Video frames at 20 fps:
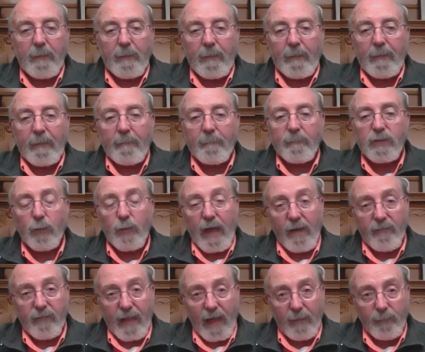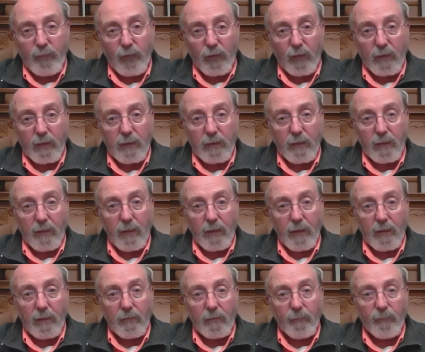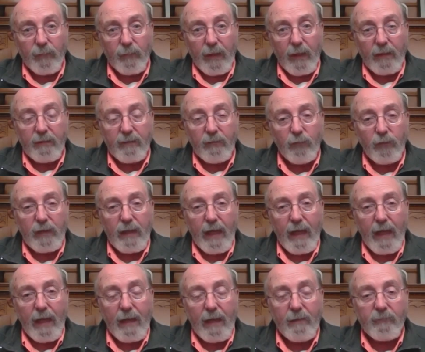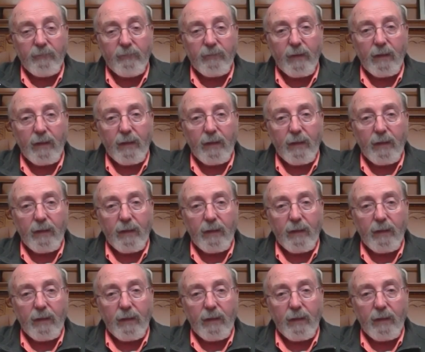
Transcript: So we have that book, and then we have